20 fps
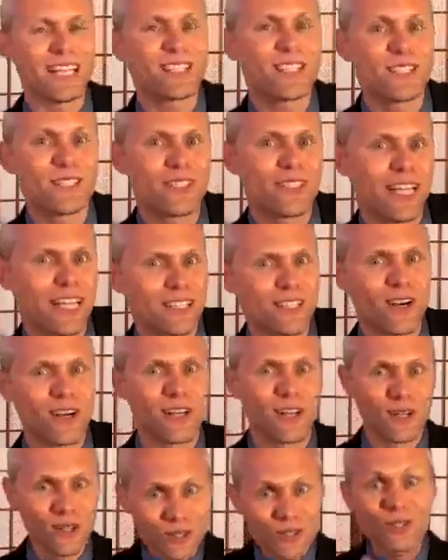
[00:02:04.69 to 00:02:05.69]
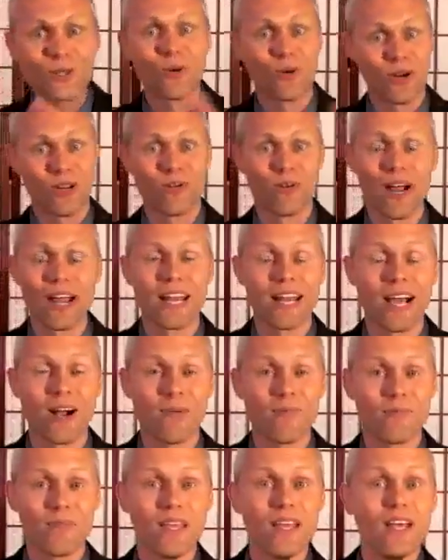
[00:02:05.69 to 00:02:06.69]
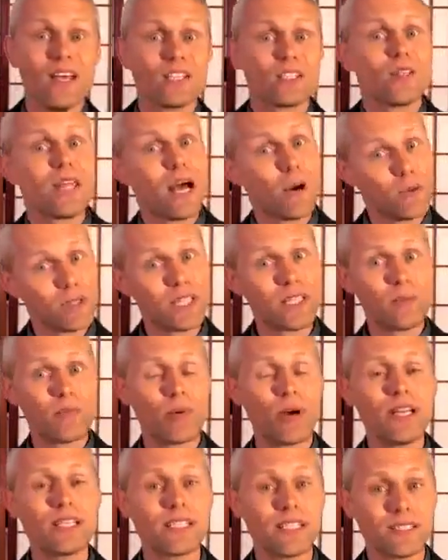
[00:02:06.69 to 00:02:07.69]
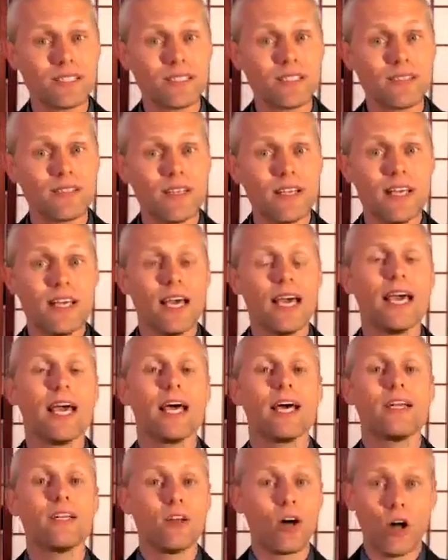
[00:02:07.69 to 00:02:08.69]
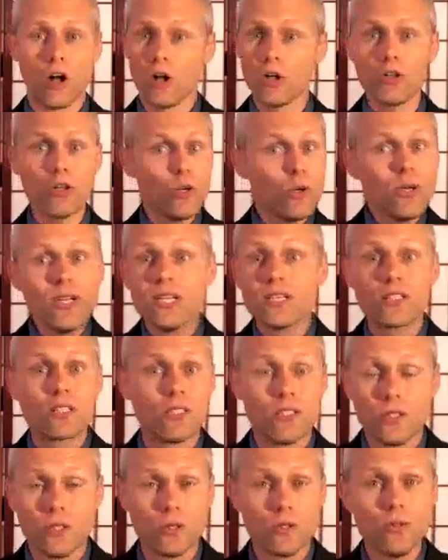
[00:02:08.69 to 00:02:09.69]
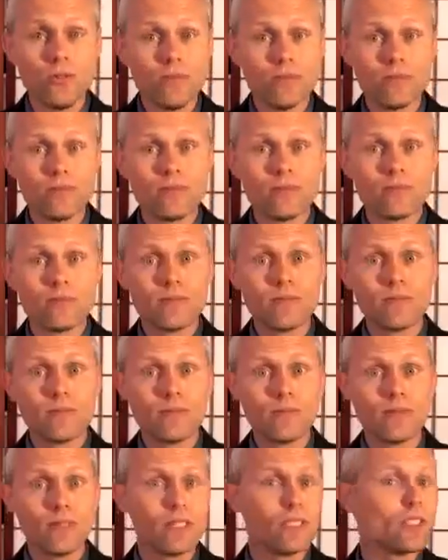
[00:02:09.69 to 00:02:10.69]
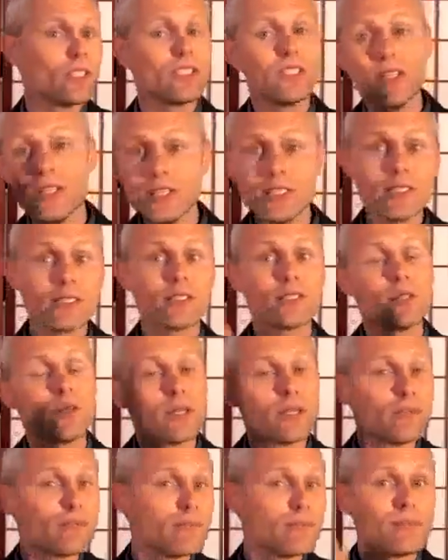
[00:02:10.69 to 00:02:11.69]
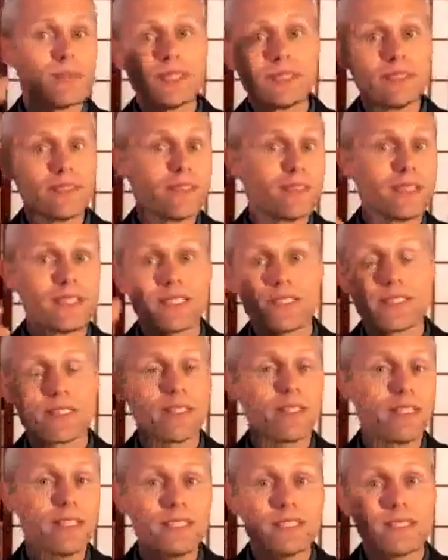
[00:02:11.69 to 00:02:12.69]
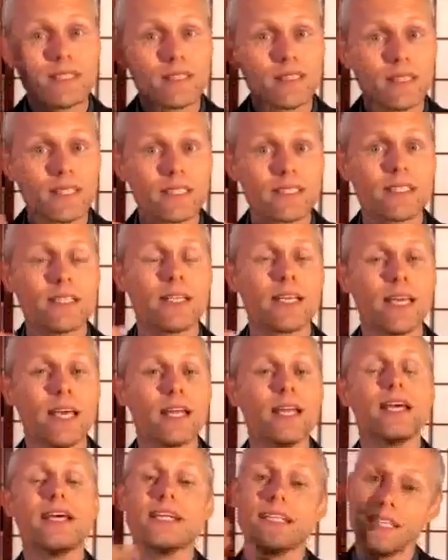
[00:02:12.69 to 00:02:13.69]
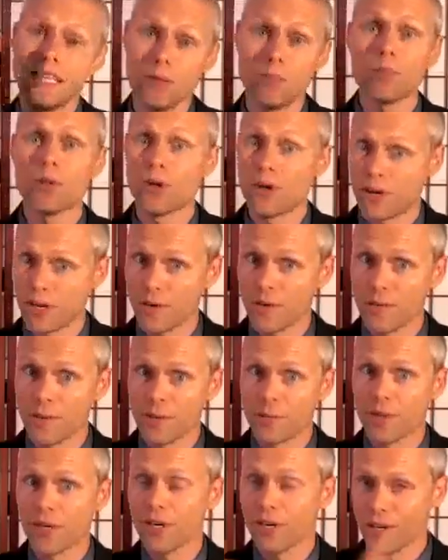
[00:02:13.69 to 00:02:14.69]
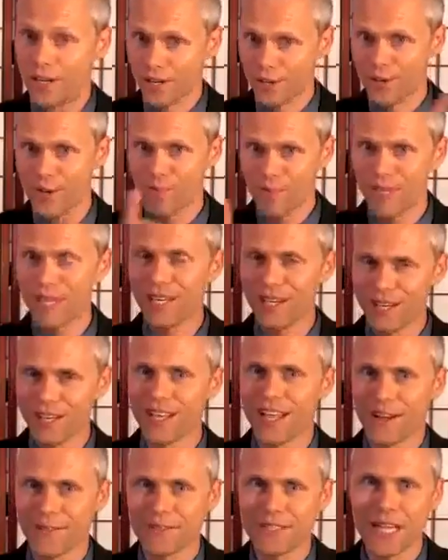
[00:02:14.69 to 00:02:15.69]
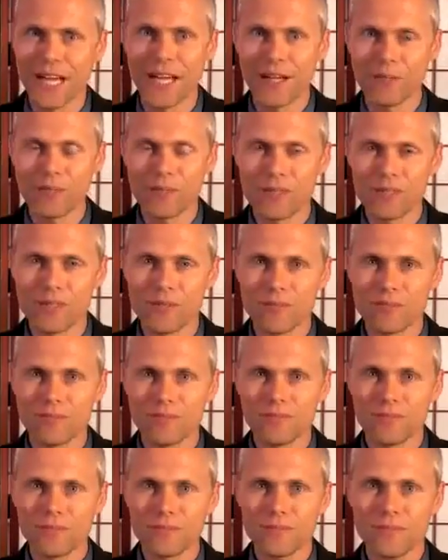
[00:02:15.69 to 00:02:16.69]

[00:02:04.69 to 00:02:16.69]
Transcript: That's our little story right now. So that was in the present. And all you need to do is just listen to it. Listen, listen, listen. Listen again. Deep learning, remember? You're going to repeat it a lot of times.